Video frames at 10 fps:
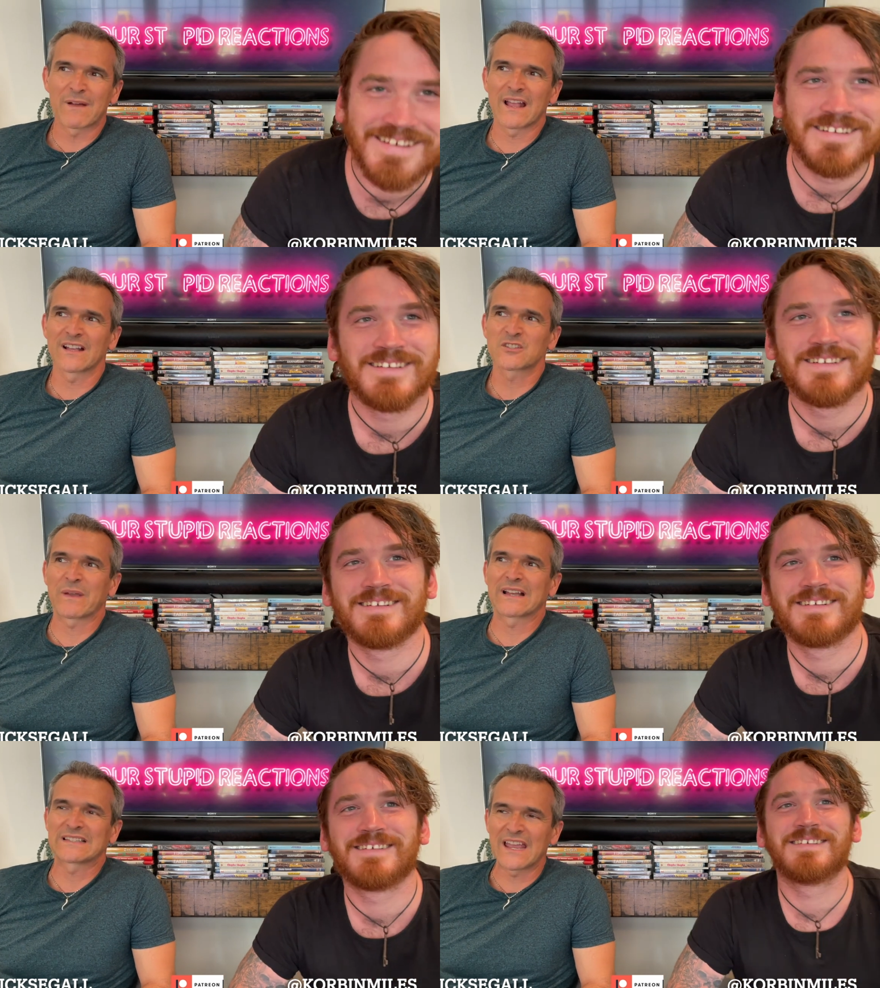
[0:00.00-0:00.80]
Speaker 1: my
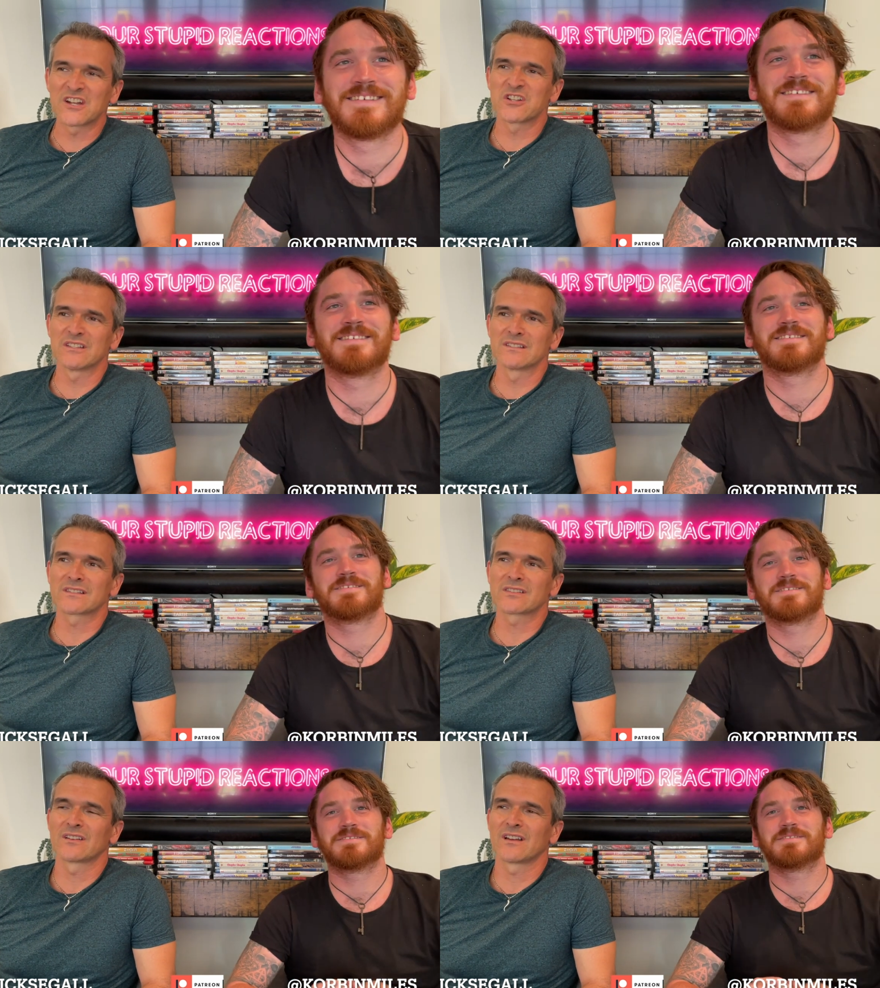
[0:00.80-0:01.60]

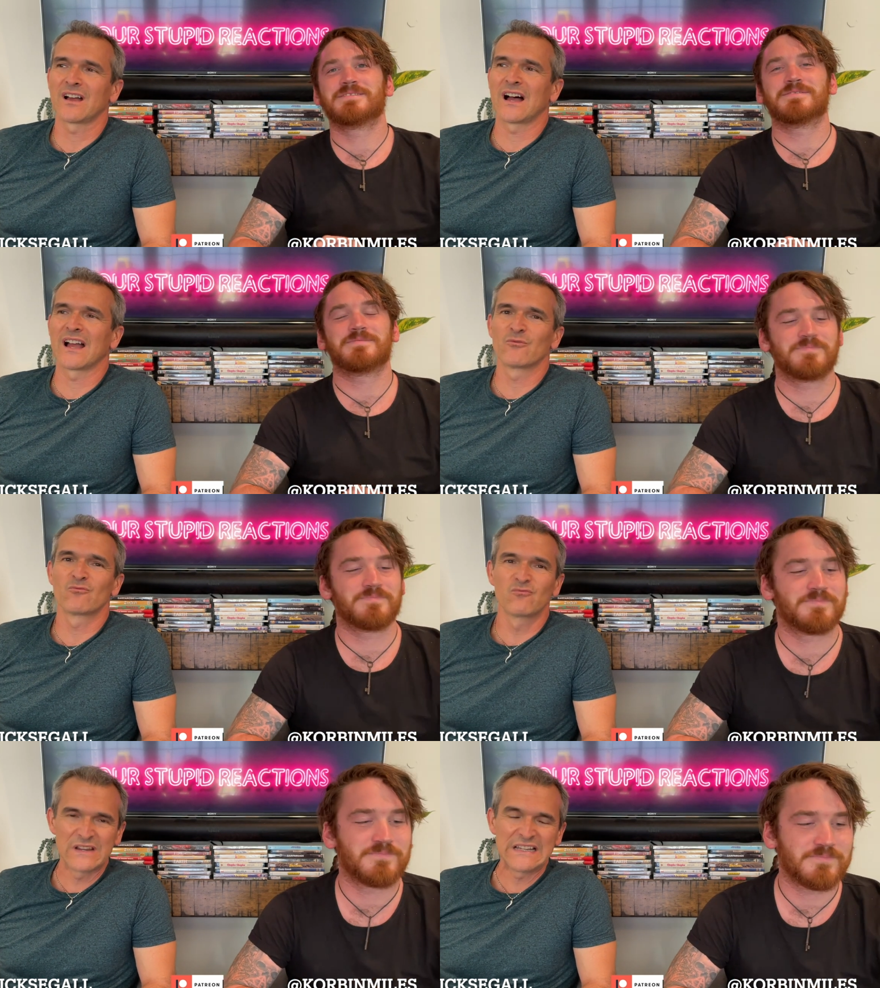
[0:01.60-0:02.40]
expectations. I
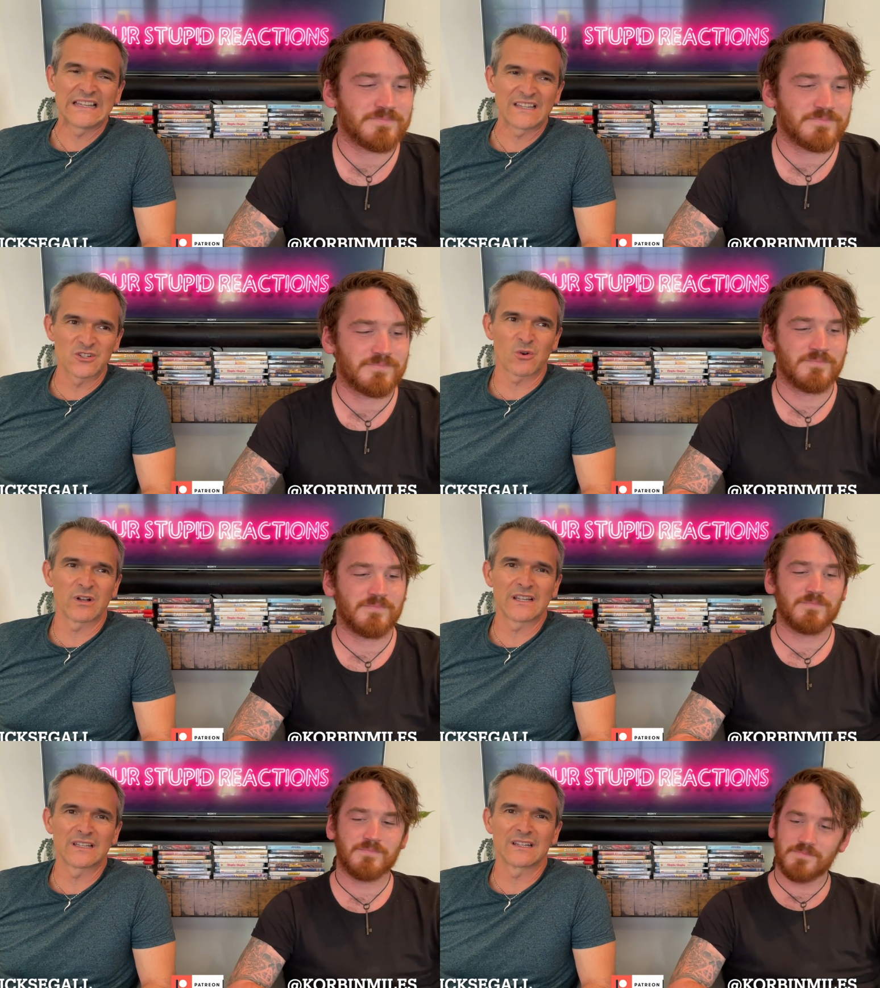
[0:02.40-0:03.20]
really
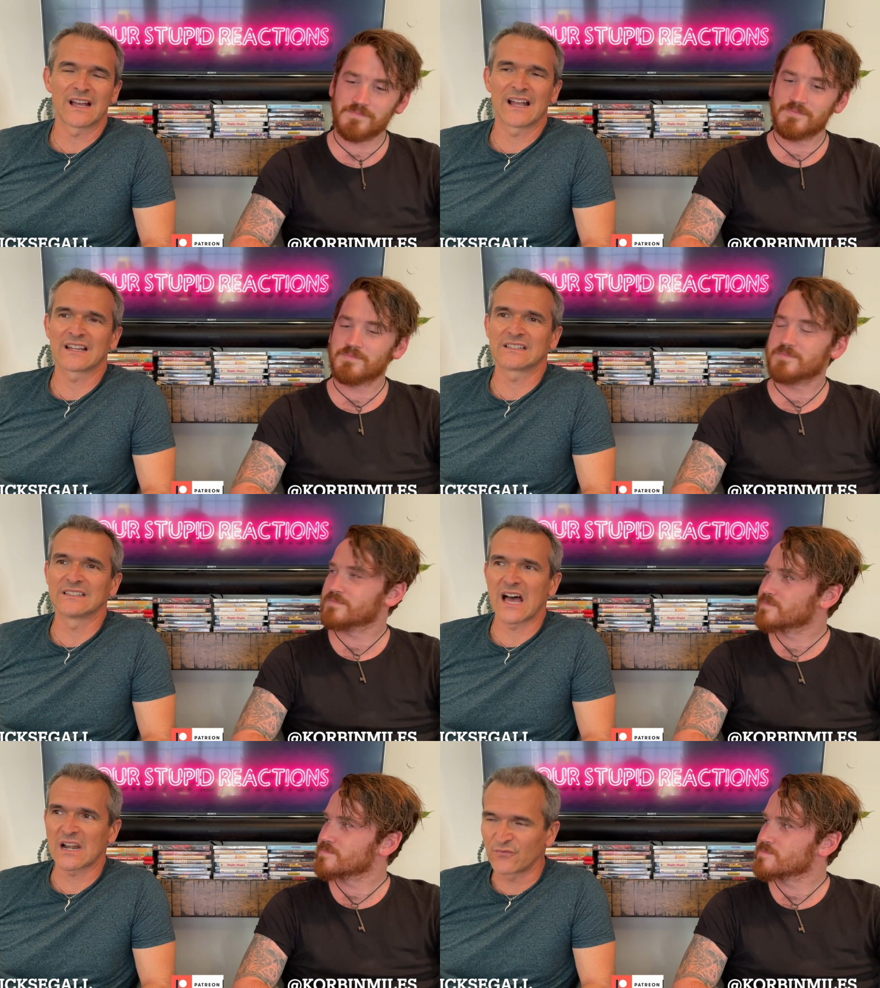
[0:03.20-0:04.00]
enjoyed it. I had a
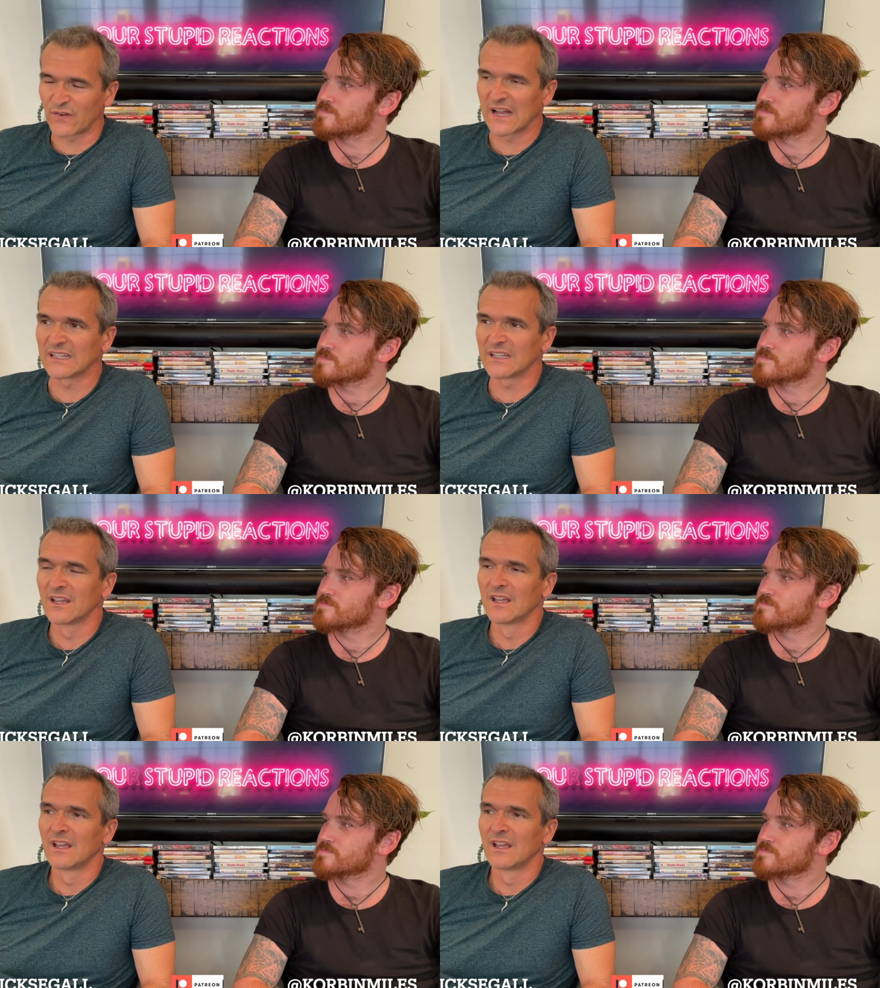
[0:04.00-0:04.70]
lot of fun.